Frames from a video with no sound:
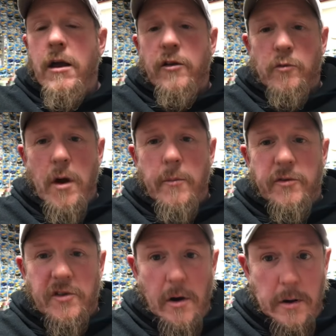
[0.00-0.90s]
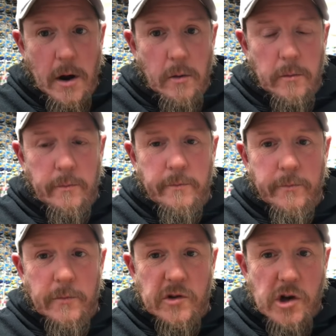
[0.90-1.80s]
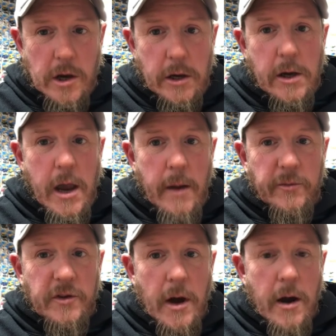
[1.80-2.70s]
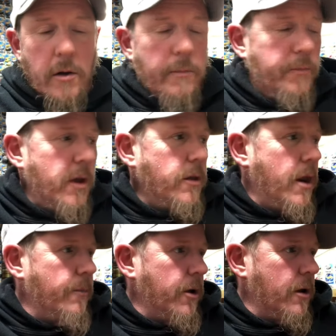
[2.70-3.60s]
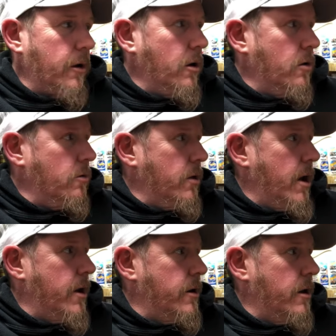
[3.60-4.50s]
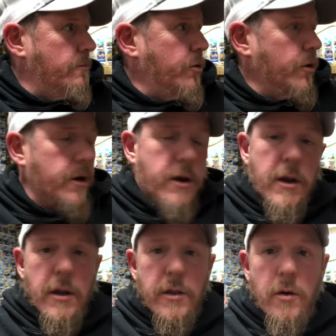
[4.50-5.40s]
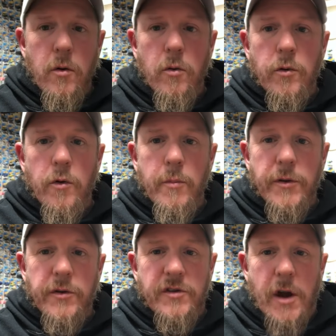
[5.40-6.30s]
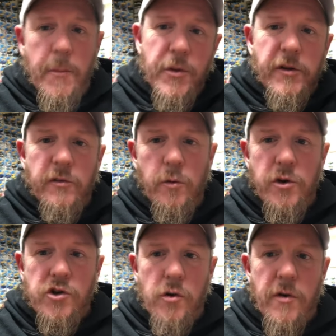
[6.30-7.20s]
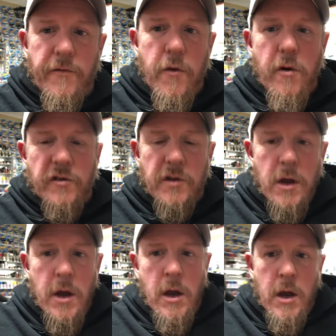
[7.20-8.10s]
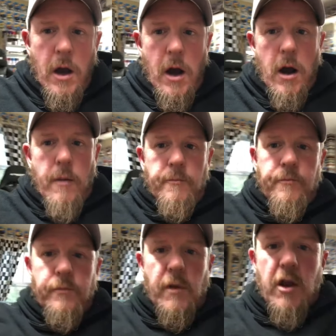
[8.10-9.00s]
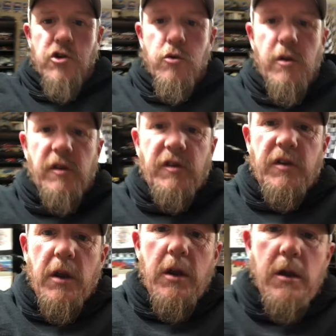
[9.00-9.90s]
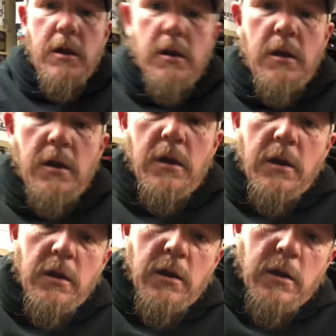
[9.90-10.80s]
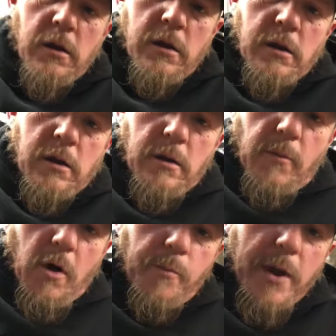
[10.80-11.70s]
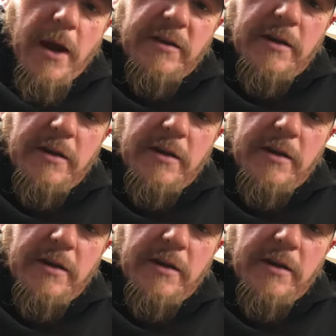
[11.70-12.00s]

why I'm starting out shaky cam style, and then I'm going to go ahead and put it in the holder. But there's a couple things I want to show you first. As you can see, I'm all packed